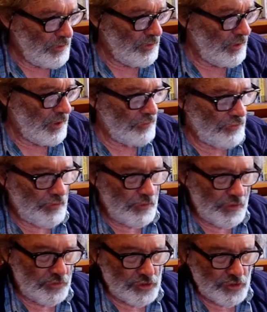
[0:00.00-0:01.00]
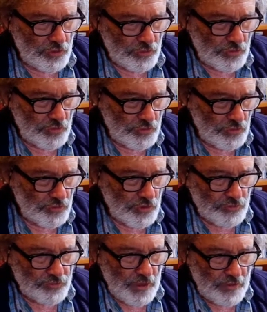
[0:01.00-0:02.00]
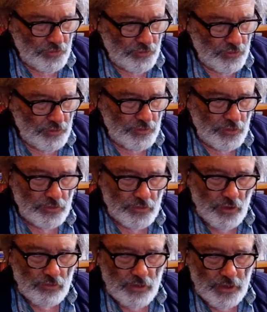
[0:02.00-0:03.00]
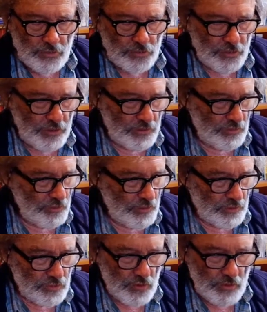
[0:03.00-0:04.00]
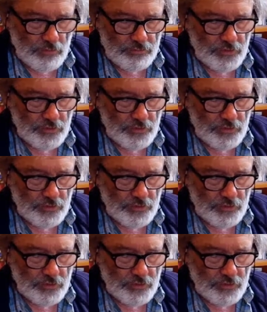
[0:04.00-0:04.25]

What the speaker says: you go through his choices. He's got town scenes, he's got rail scenes, he's got